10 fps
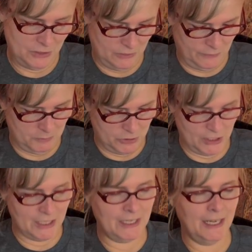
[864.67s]
is from
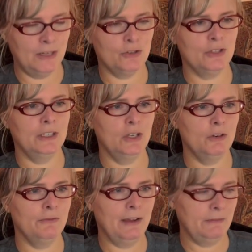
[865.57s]
Shannon Anderson and her
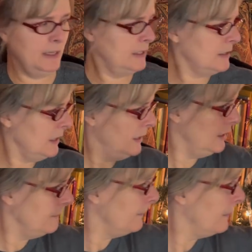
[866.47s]
five kids. I Thank you,